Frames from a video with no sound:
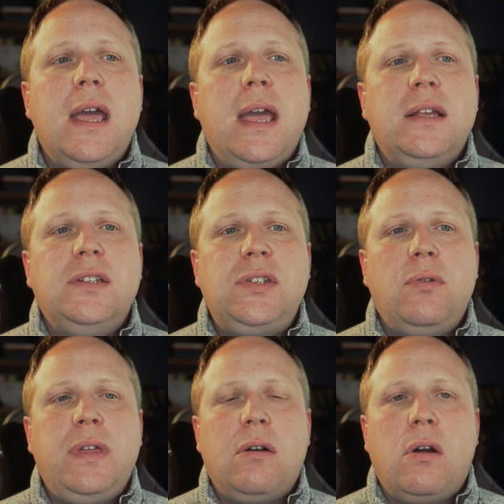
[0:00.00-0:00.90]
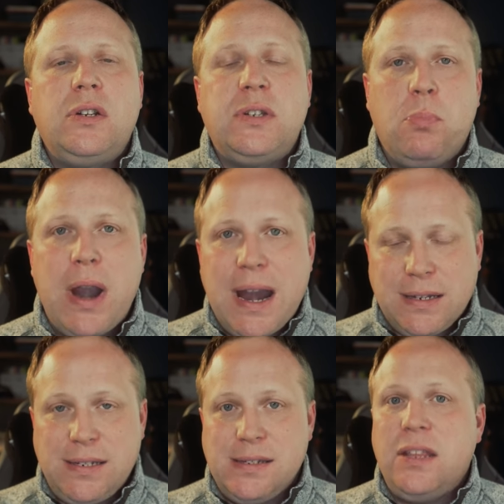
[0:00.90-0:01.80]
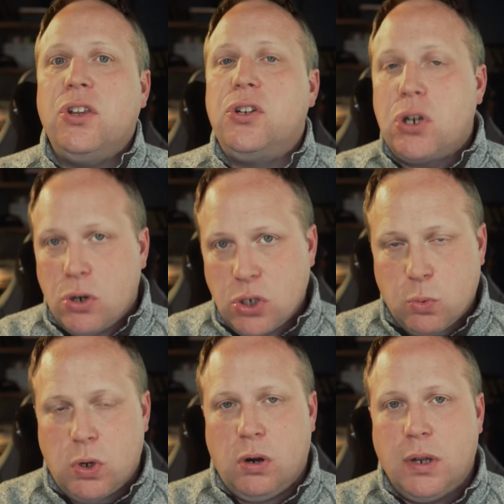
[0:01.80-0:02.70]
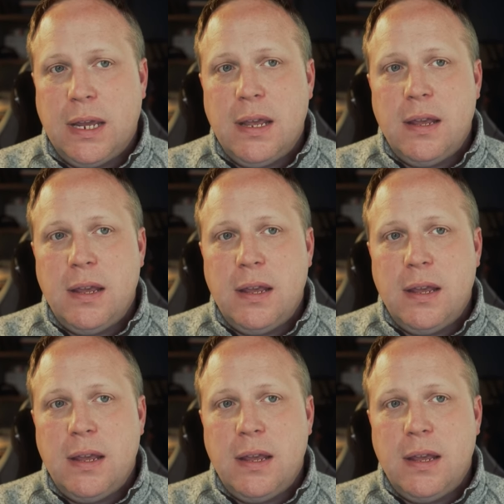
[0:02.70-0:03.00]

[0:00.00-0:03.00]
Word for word: And so there are some practices in the church world